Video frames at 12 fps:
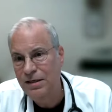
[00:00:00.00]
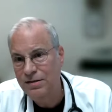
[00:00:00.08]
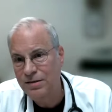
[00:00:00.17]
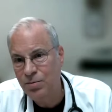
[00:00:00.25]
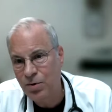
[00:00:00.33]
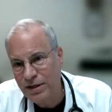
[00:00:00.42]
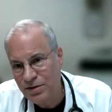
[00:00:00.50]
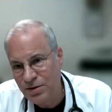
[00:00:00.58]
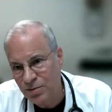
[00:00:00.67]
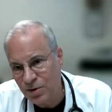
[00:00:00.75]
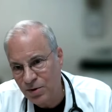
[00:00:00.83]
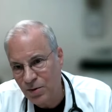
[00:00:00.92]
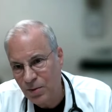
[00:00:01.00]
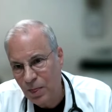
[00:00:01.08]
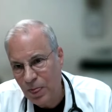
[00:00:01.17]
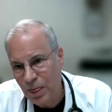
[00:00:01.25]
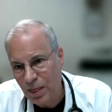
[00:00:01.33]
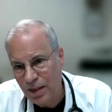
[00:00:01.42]
It's a brain tumor
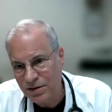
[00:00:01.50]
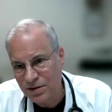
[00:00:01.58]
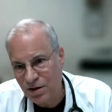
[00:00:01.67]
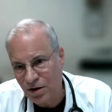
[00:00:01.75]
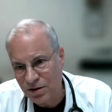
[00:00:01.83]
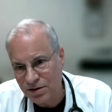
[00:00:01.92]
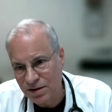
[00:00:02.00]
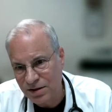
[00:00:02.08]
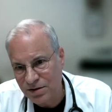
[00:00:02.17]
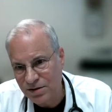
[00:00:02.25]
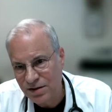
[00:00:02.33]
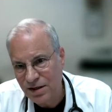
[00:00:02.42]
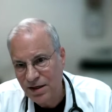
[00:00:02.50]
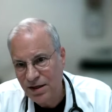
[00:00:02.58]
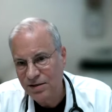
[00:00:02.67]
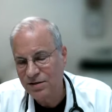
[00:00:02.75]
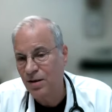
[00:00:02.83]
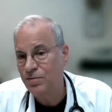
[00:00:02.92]
that's caused this.
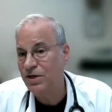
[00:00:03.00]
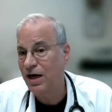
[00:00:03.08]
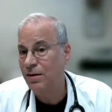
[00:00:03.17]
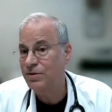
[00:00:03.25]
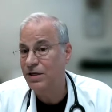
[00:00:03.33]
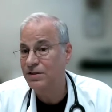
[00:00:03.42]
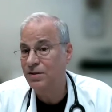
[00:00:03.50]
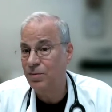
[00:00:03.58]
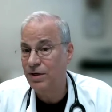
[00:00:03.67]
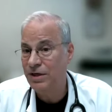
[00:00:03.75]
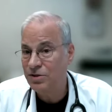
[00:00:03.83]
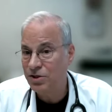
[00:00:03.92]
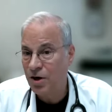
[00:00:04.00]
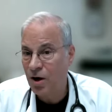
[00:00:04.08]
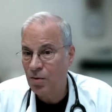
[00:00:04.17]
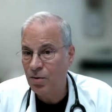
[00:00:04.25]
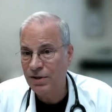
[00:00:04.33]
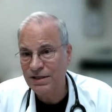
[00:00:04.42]
Sometimes it's a
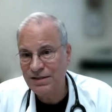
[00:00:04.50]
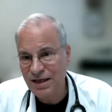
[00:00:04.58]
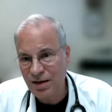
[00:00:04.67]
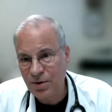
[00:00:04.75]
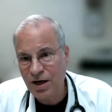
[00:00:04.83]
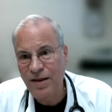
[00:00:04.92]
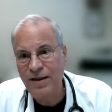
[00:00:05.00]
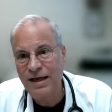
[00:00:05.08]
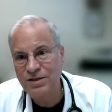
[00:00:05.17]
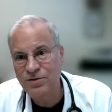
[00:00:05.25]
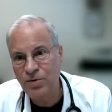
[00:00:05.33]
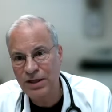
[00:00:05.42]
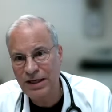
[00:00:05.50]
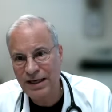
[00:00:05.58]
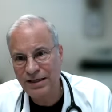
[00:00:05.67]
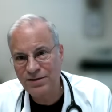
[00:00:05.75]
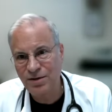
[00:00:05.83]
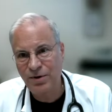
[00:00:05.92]
meningioma with edema, and that's really
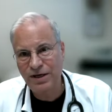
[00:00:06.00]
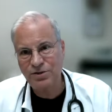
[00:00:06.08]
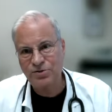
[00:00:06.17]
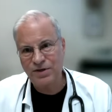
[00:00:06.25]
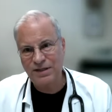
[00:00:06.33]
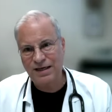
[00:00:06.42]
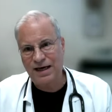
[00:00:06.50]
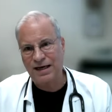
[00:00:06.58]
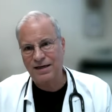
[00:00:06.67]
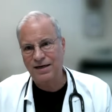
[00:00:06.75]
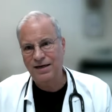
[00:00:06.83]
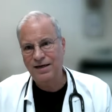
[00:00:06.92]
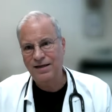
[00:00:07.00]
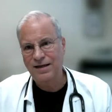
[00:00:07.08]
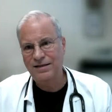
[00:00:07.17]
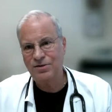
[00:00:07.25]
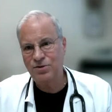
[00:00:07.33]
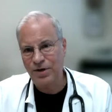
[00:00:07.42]
easy. We can treat that.
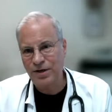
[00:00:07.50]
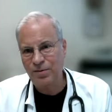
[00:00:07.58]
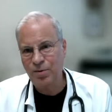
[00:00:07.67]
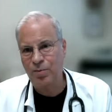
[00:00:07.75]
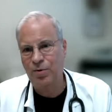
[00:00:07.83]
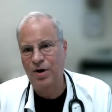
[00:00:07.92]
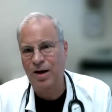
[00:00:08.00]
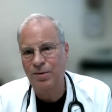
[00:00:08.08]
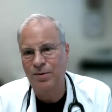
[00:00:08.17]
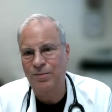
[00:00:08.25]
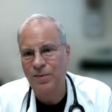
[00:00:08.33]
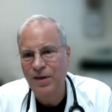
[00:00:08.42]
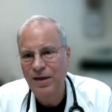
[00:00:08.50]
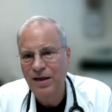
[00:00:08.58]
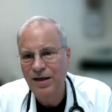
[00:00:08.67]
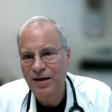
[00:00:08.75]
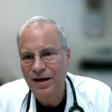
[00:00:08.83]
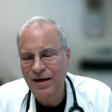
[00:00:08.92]
That's a treatable problem.
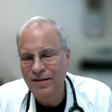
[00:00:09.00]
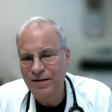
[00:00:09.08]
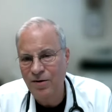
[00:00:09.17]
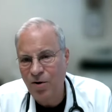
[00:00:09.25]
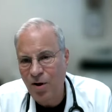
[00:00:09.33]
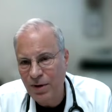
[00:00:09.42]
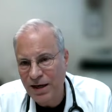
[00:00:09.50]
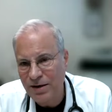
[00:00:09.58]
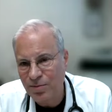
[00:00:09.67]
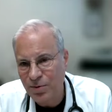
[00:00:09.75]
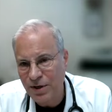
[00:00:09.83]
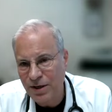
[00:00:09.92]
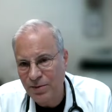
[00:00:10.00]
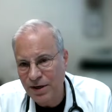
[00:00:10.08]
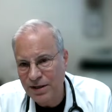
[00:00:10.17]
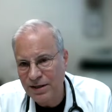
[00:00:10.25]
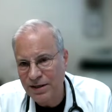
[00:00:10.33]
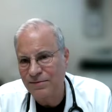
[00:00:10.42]
And they're all better pretty
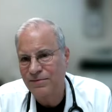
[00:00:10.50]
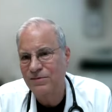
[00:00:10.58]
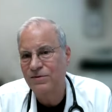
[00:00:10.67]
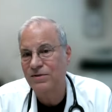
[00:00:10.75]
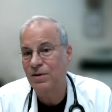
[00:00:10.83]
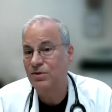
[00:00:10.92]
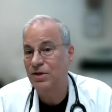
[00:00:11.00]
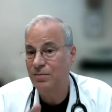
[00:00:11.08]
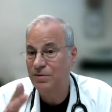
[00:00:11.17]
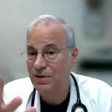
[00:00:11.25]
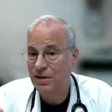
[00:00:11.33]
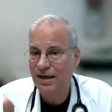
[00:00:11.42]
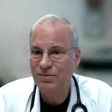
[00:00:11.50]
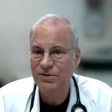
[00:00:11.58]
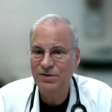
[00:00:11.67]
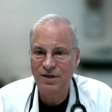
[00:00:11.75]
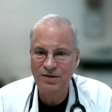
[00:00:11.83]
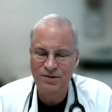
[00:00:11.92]
quickly. Sometimes the lab
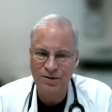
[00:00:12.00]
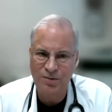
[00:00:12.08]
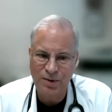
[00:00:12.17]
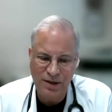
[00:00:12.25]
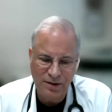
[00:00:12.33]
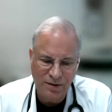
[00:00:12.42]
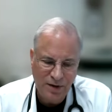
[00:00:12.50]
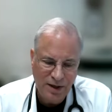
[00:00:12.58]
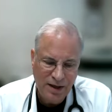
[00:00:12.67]
studies, they're better.